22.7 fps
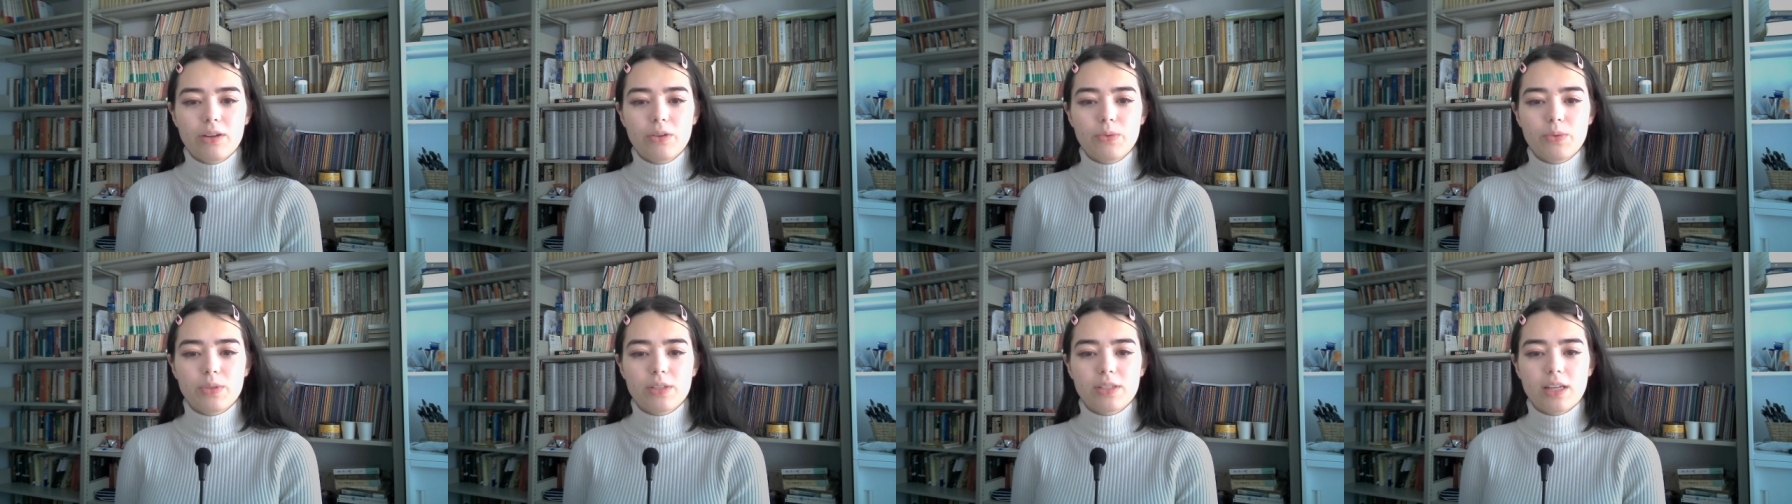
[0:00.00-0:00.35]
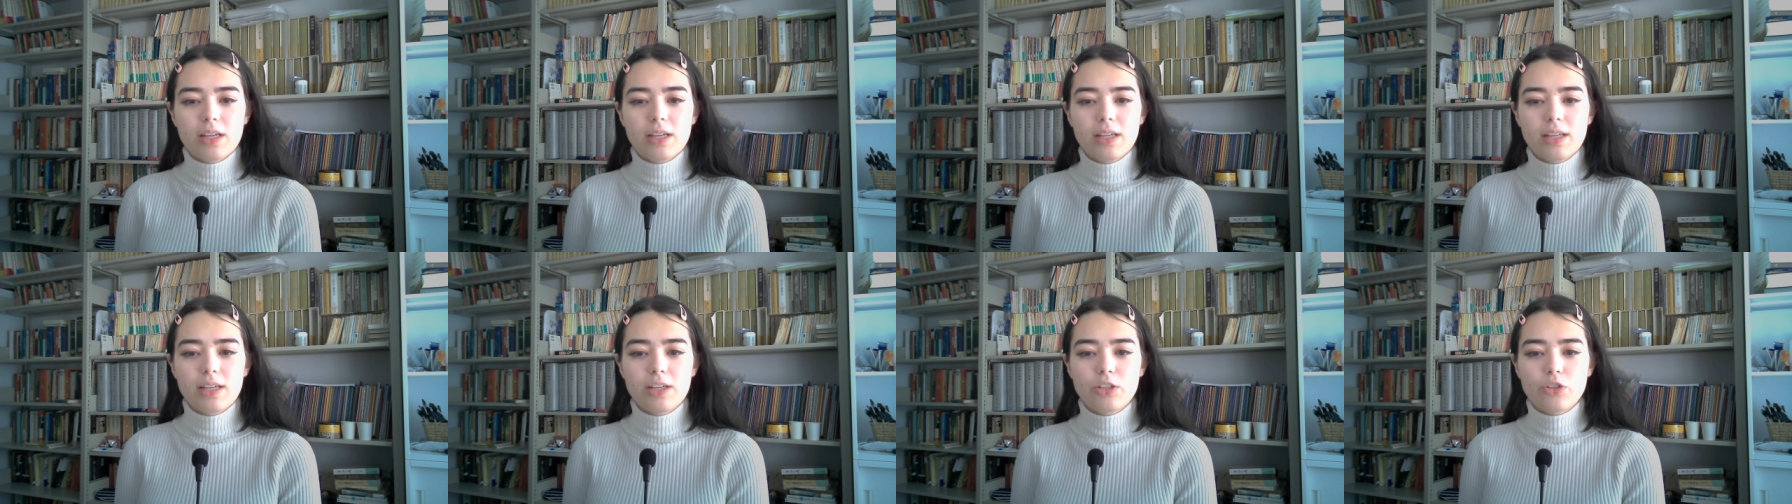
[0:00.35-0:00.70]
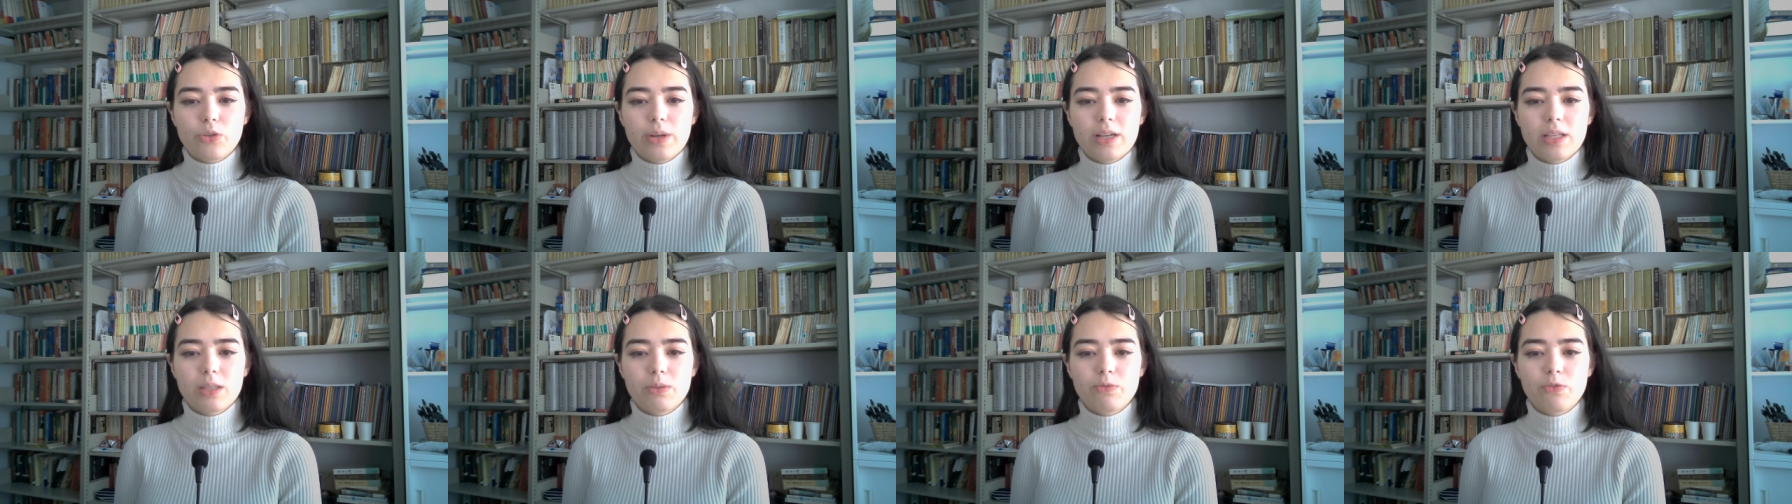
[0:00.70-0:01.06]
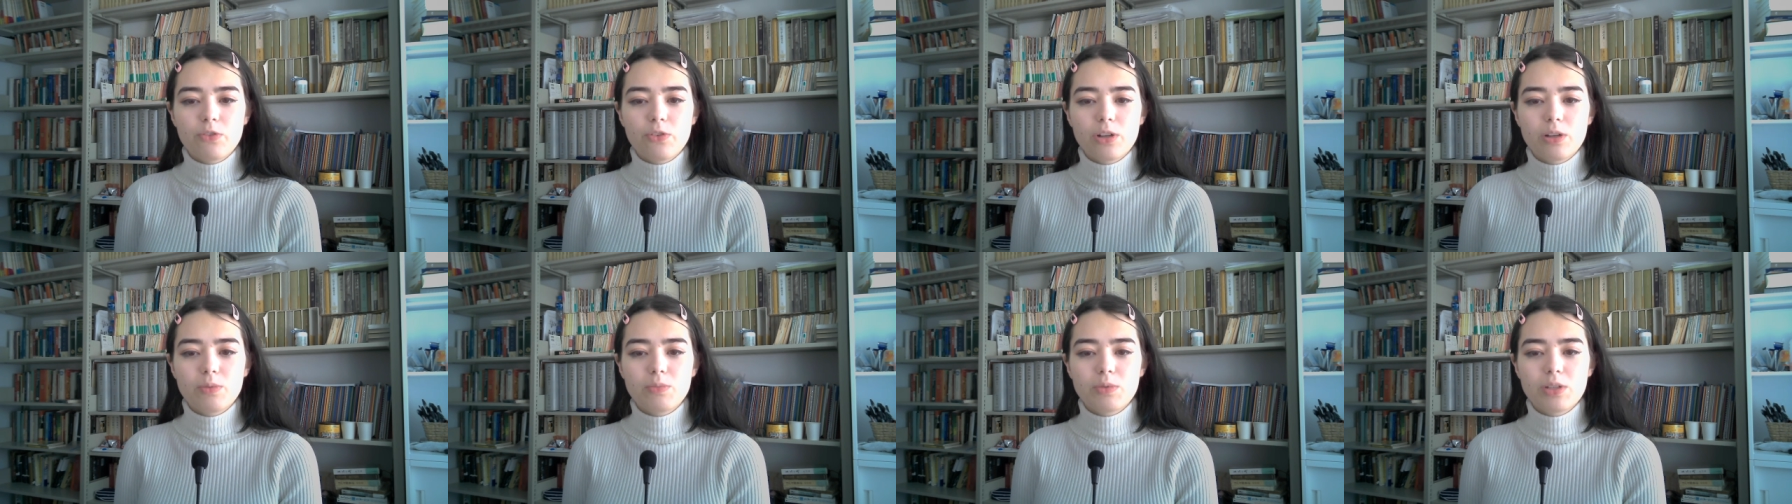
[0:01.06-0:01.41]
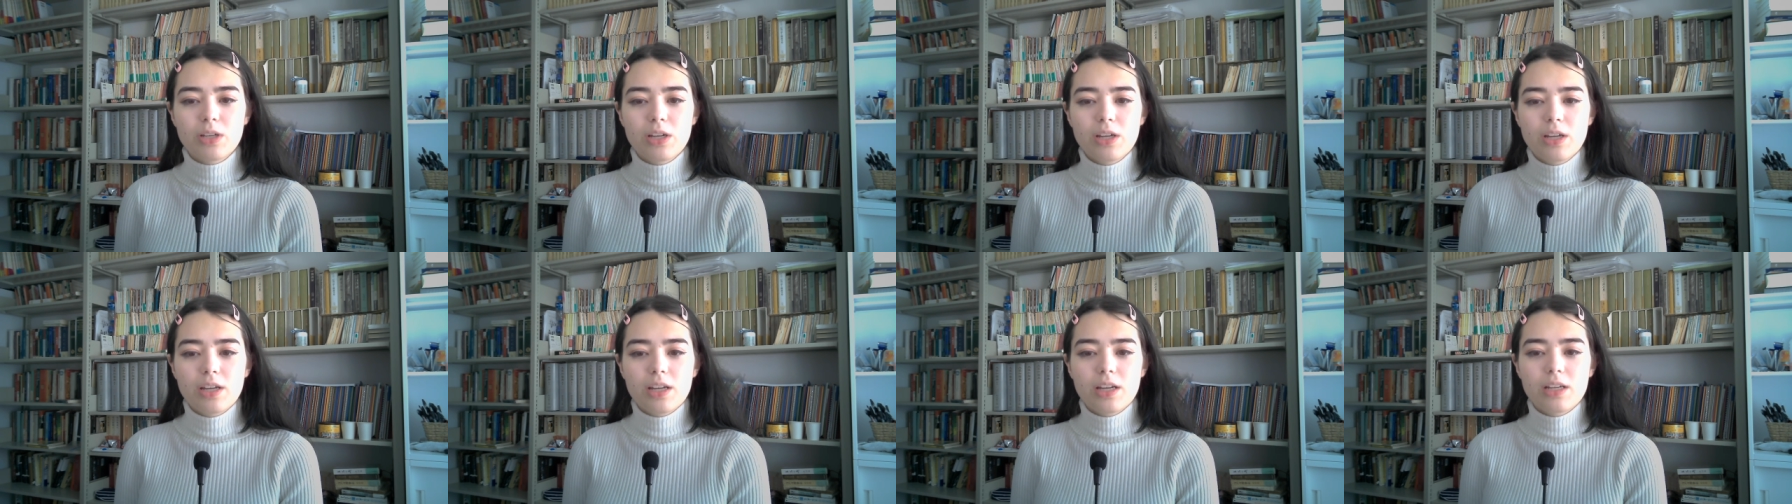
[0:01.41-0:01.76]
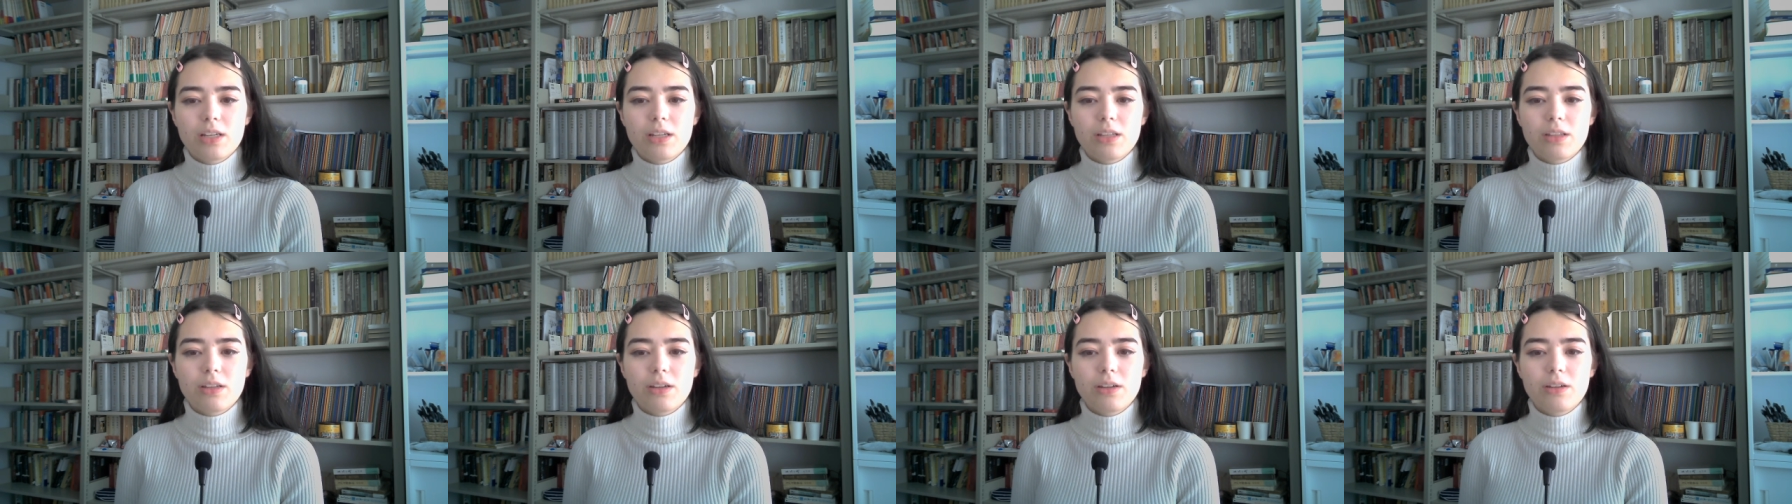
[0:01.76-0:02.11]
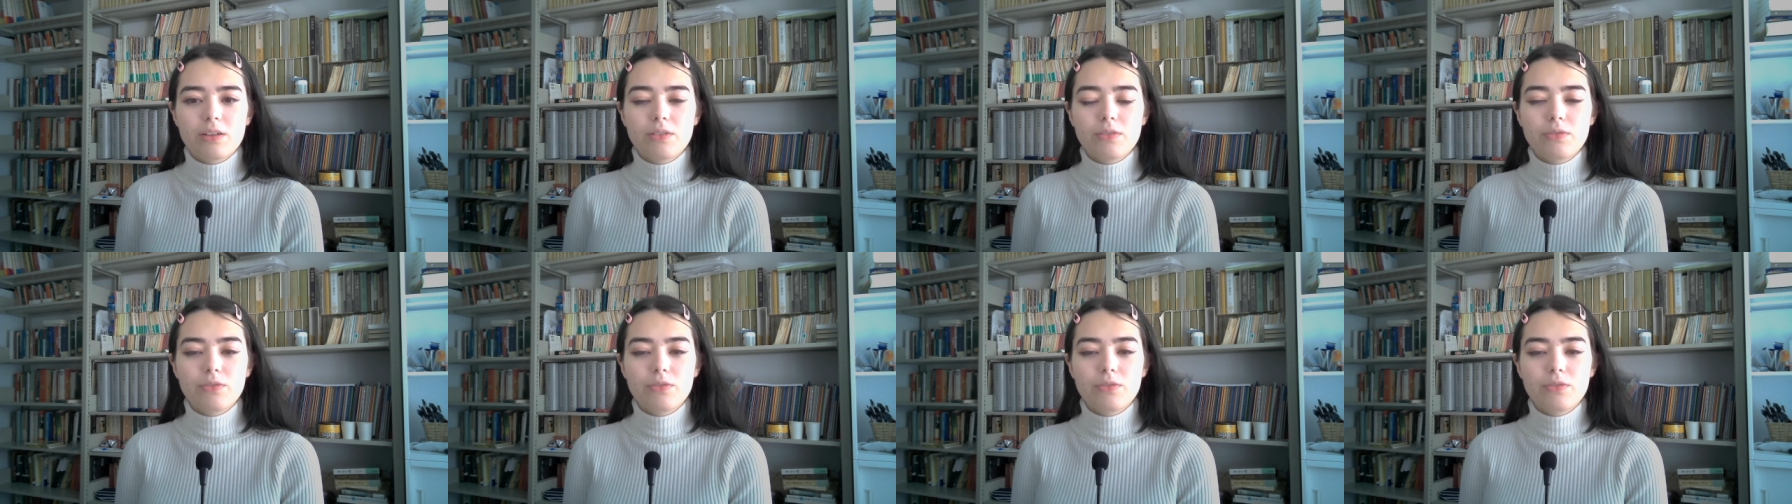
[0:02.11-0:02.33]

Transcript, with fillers: who was suddenly transformed into the